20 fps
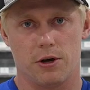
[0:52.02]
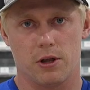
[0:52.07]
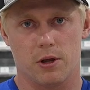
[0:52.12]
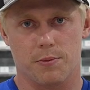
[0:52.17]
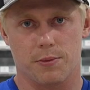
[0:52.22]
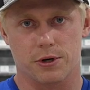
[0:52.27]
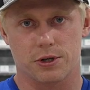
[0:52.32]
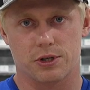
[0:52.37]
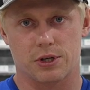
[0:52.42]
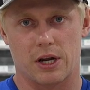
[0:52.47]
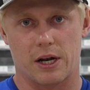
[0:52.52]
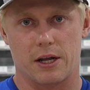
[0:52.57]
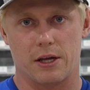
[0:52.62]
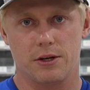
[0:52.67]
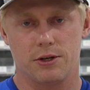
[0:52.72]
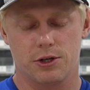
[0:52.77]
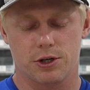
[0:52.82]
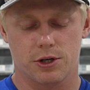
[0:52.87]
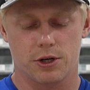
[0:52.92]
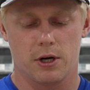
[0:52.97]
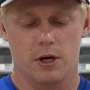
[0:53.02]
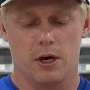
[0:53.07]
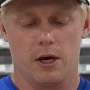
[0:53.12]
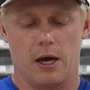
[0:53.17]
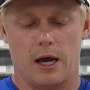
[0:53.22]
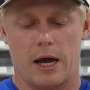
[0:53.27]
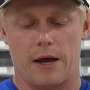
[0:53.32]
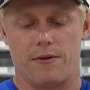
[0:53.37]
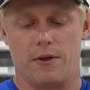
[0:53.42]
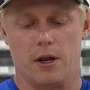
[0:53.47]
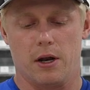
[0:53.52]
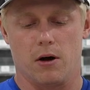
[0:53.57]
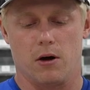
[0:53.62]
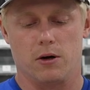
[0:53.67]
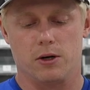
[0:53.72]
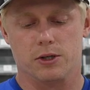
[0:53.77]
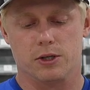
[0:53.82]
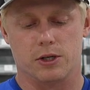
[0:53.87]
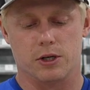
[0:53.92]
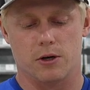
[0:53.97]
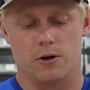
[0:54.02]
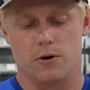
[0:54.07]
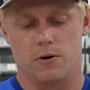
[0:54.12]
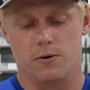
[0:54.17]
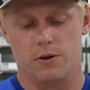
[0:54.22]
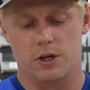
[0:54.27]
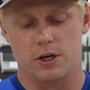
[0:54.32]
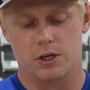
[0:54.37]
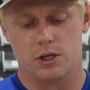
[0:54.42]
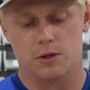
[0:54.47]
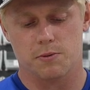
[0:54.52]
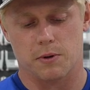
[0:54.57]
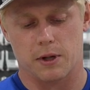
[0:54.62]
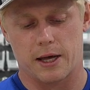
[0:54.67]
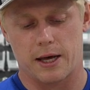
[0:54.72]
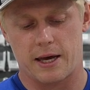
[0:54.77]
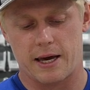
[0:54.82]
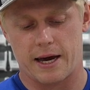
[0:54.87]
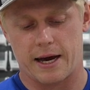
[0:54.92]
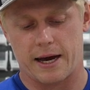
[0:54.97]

you the percentage. And then also the display